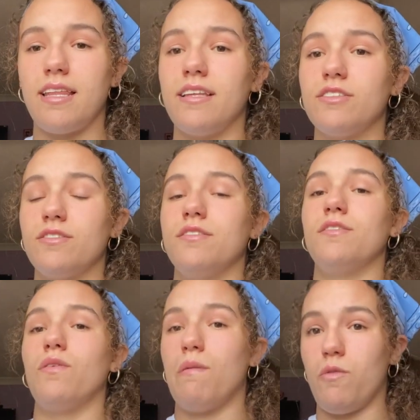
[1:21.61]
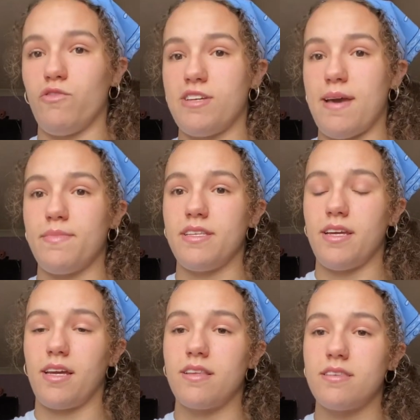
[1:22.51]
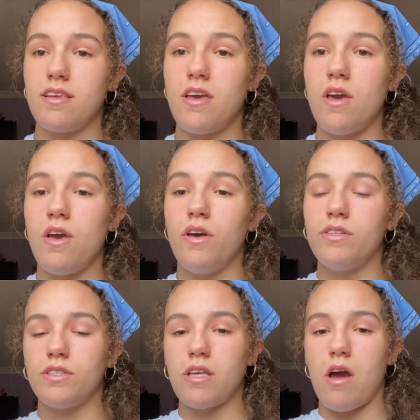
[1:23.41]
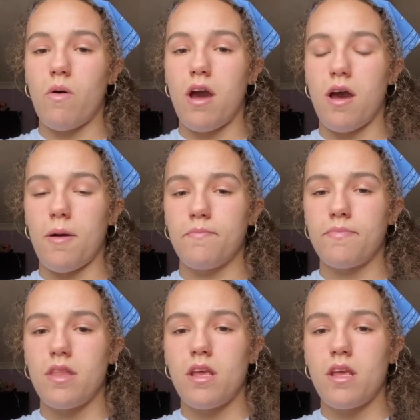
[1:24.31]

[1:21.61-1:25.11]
and these are the normal chapsticks. So, um,